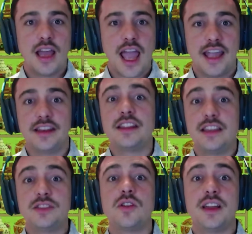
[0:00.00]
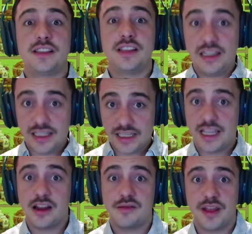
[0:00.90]
and these guys clearly
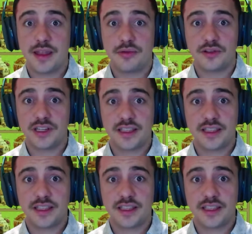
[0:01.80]
care about their project.